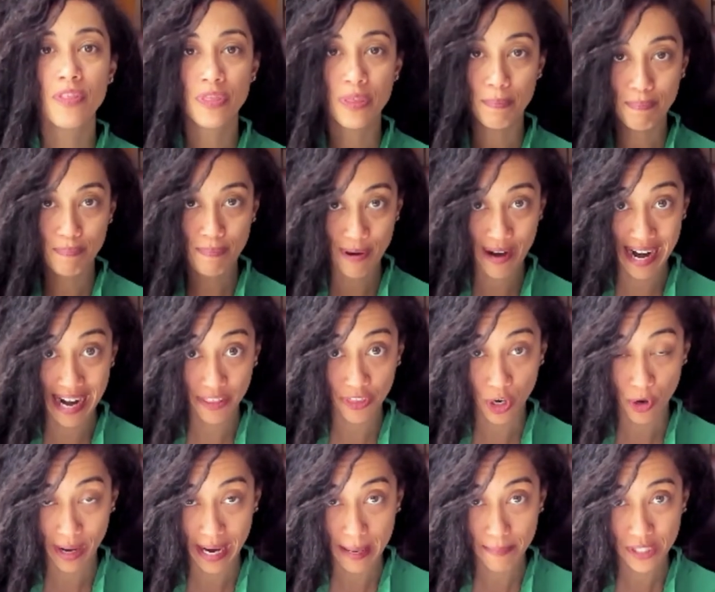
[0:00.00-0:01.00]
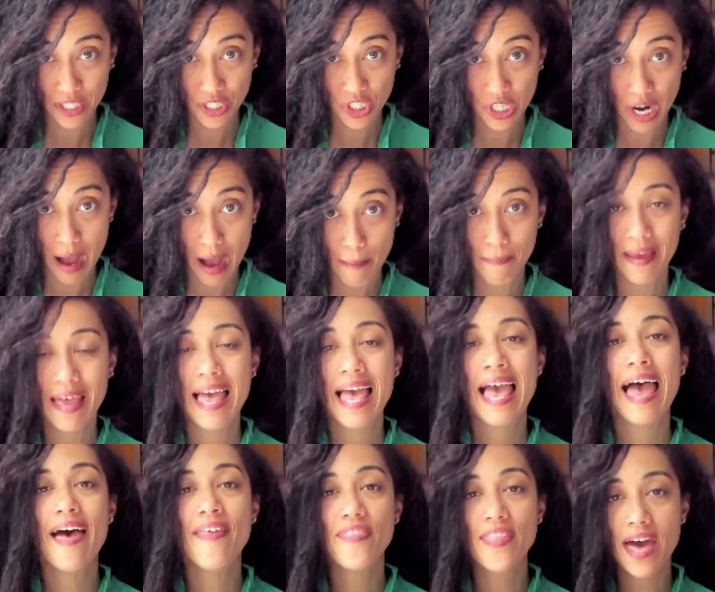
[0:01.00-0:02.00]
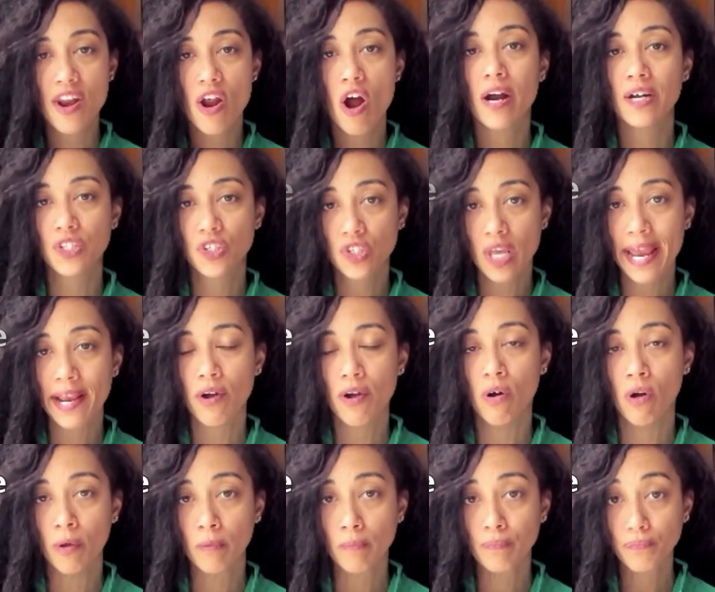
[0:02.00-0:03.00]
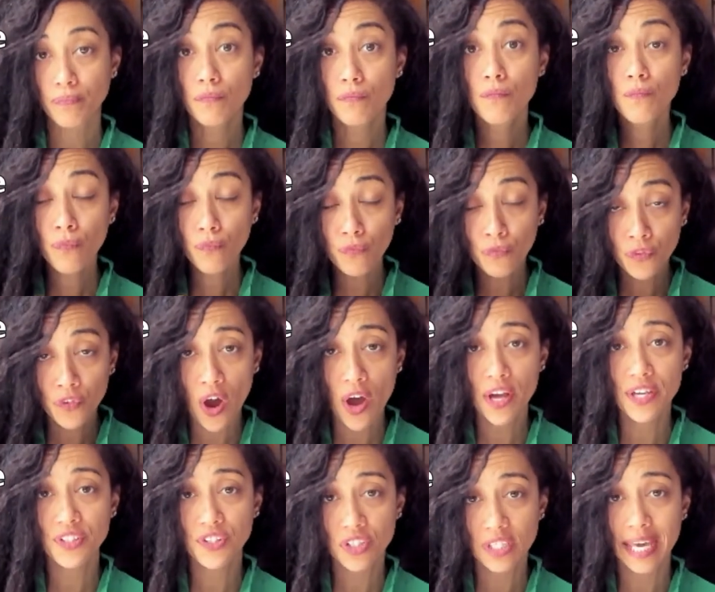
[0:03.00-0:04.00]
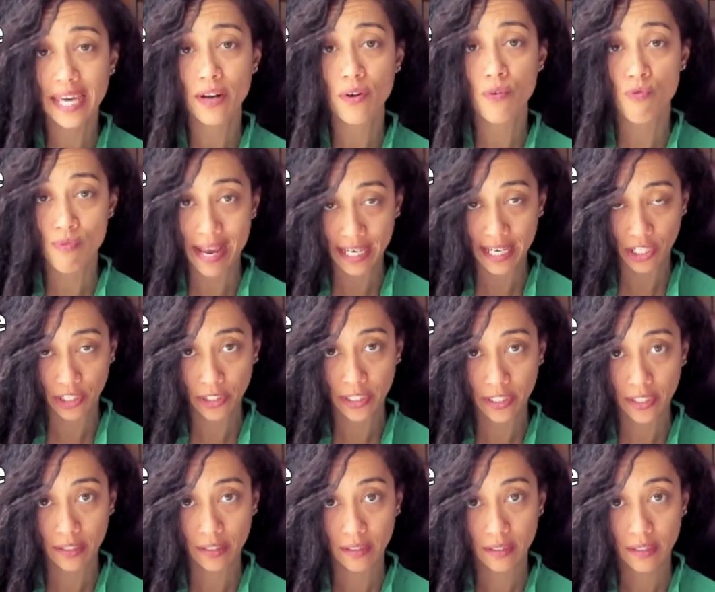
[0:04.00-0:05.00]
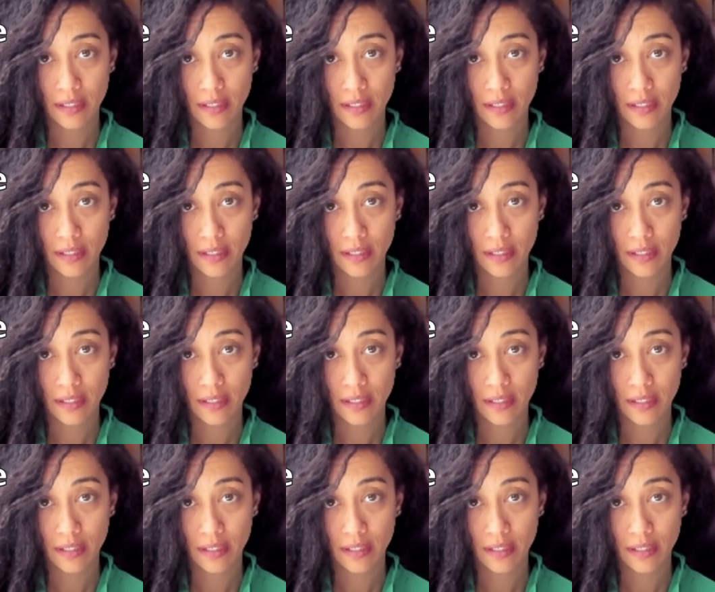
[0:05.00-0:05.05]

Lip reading: the cramps stop and that our cycle does get regular.